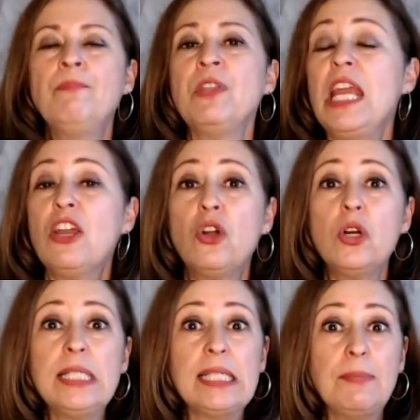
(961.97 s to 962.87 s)
It
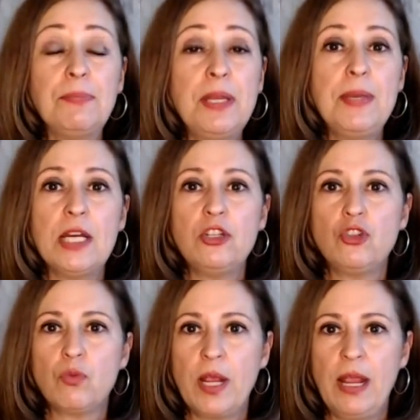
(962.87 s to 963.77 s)
could simply be a
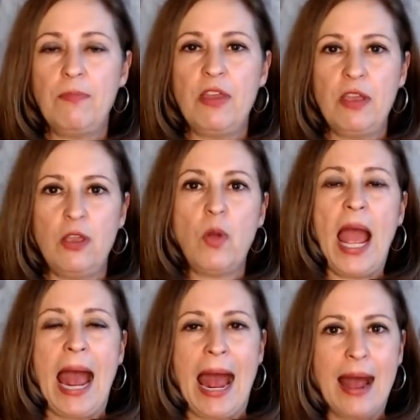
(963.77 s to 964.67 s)
dream that you
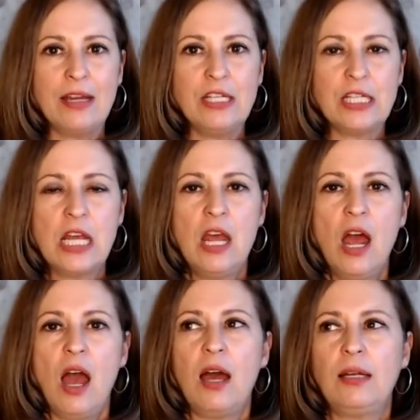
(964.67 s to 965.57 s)
had.
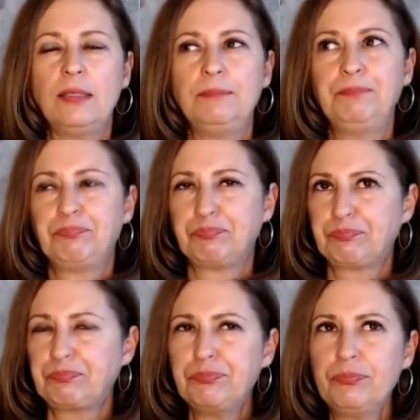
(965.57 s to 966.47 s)
Um,
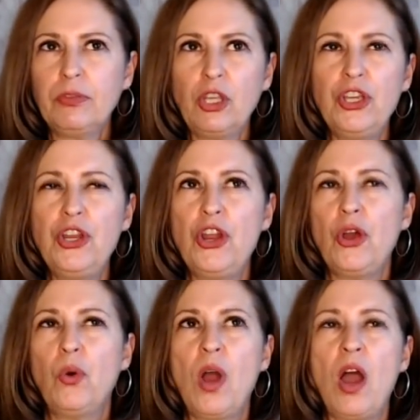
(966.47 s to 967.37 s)
you
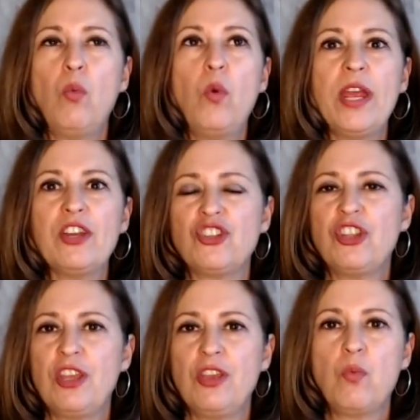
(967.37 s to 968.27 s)
know, a wish
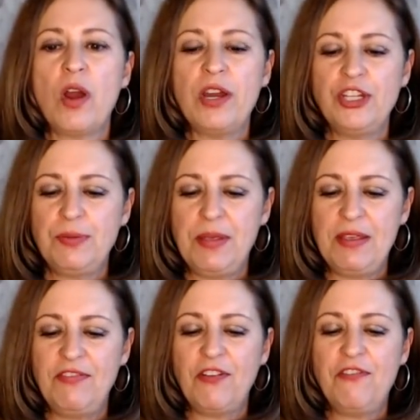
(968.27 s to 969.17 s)
that you wanted to be
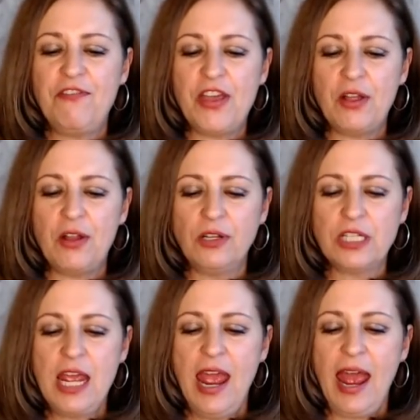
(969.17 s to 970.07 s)
fulfilled
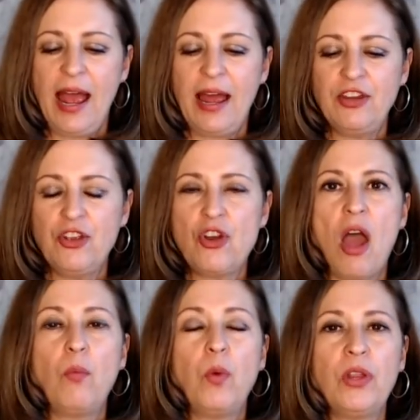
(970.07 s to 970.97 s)
and you're
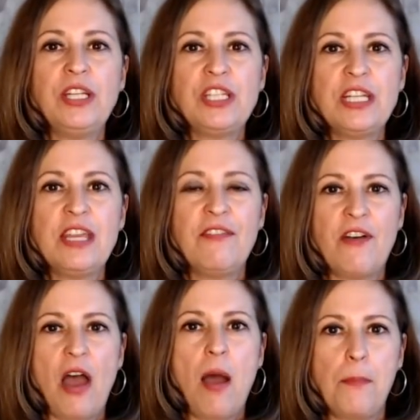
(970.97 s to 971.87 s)
not willing to give
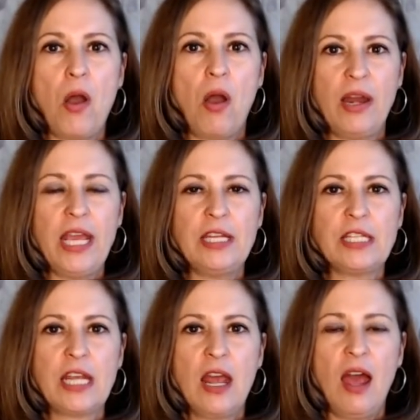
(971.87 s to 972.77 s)
up on
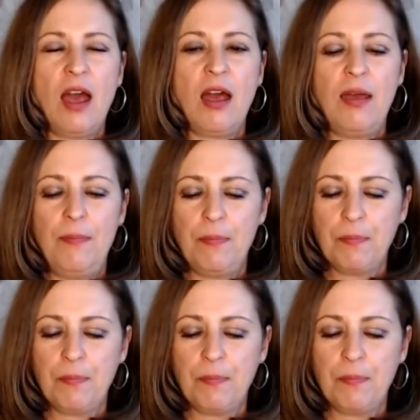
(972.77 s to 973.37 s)
it. Um,